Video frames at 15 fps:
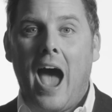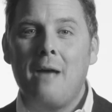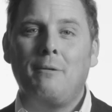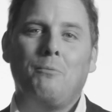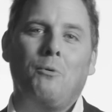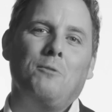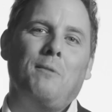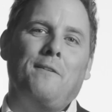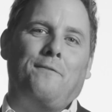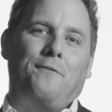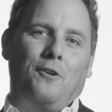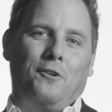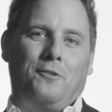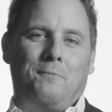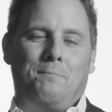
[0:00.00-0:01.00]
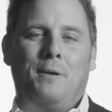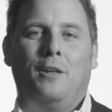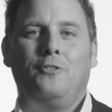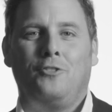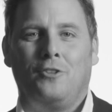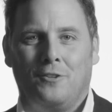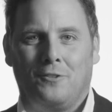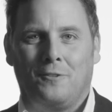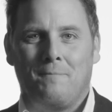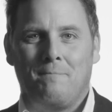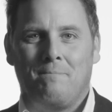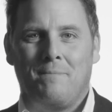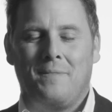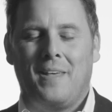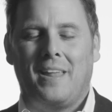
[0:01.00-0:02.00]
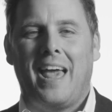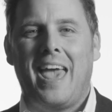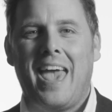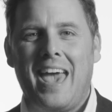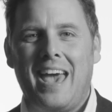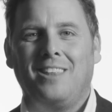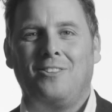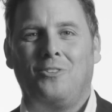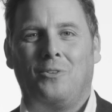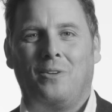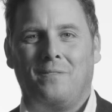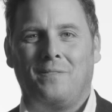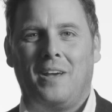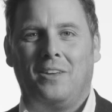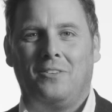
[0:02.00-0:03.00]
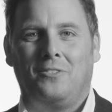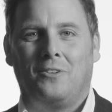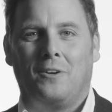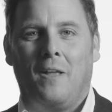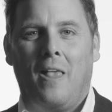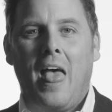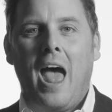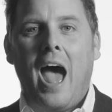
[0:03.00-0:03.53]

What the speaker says: I remember one of my first pitches that I had to an investor.